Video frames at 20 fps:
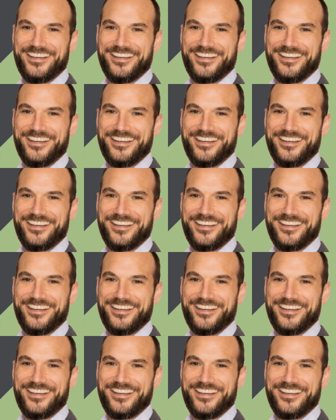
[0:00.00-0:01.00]

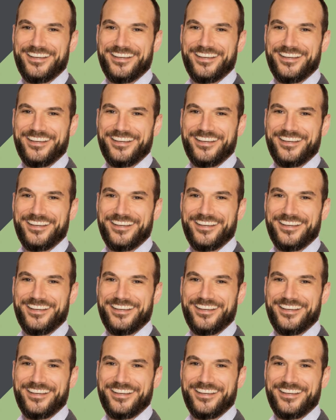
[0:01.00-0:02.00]

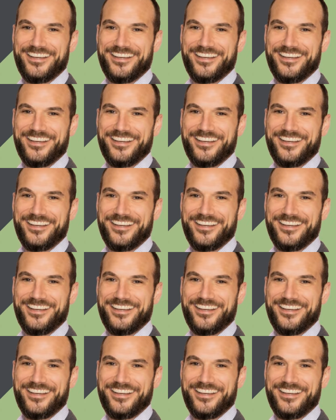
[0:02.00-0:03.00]

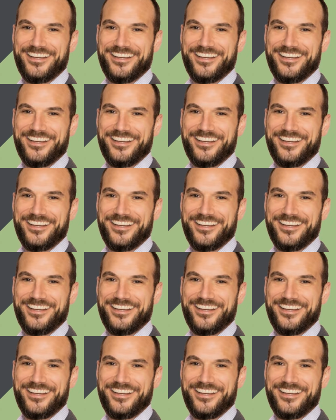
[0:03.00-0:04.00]

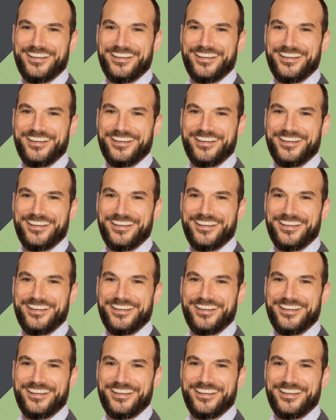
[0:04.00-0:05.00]

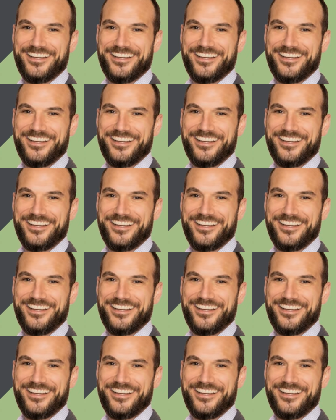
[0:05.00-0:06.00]

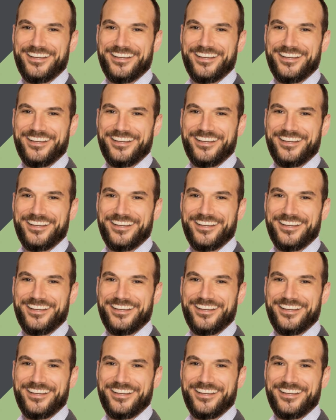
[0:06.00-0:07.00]

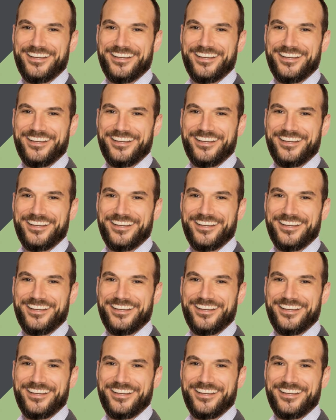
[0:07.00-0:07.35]
This is a still picture; no speech is visible.